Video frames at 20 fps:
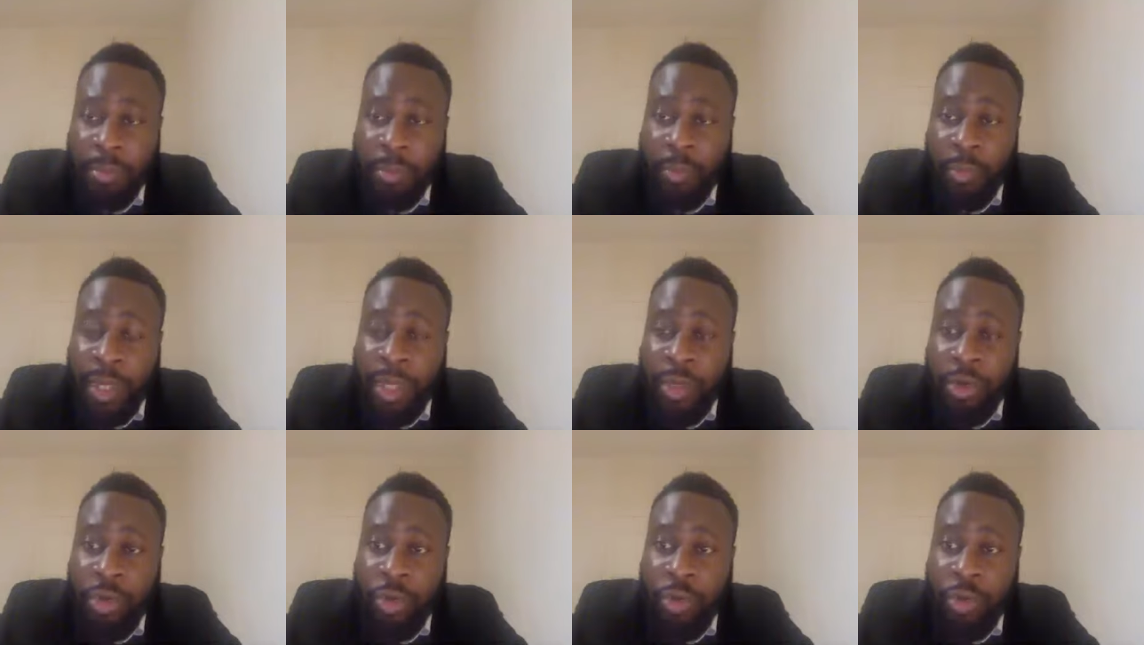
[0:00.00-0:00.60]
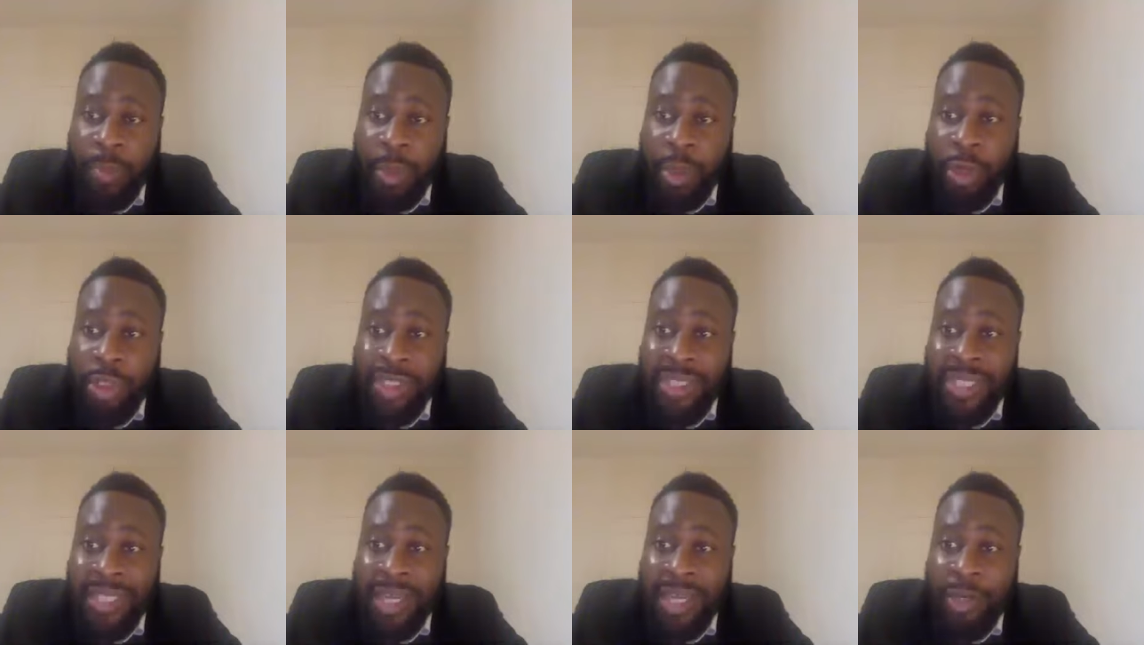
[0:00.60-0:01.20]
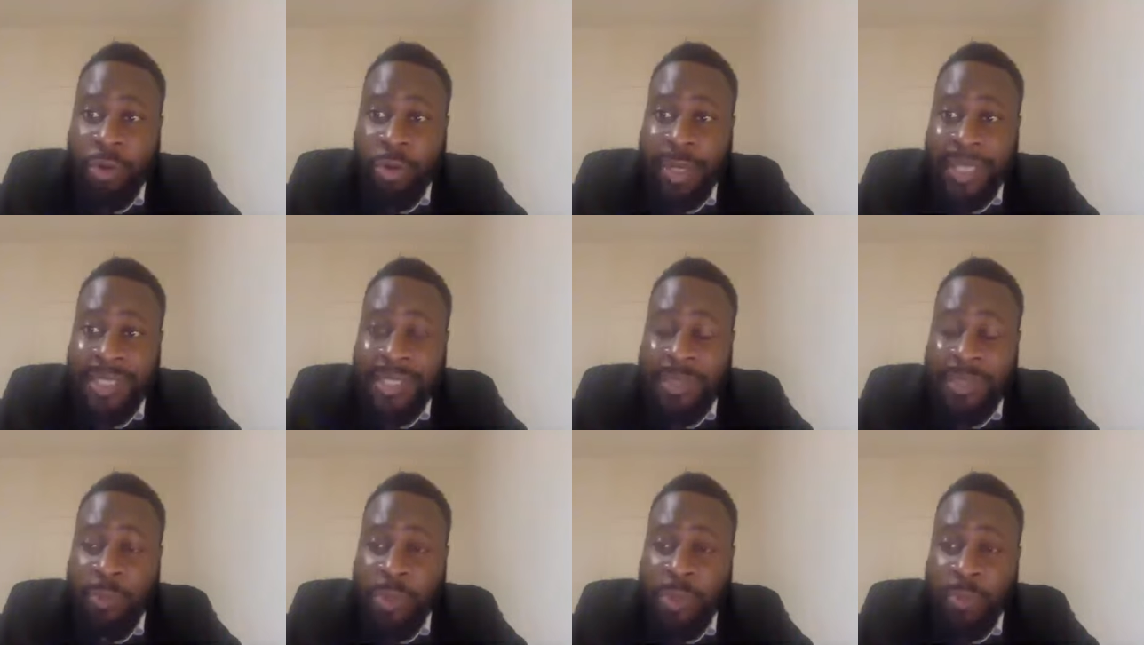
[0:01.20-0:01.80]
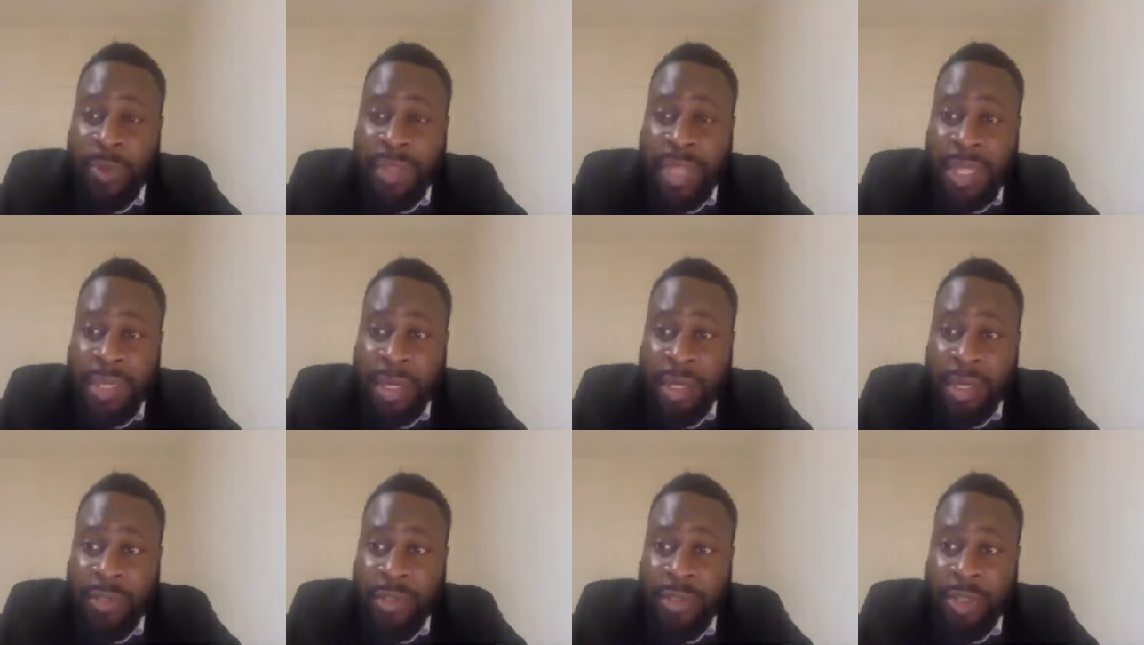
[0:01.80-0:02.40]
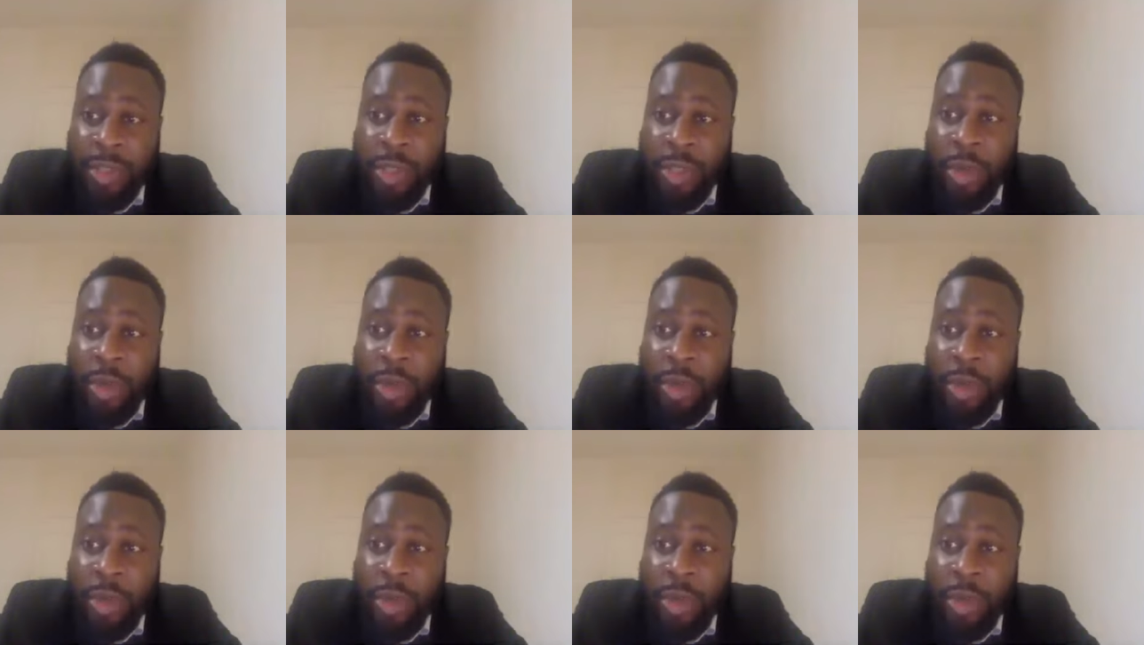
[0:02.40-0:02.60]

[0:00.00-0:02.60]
We knew because the anointing was within us.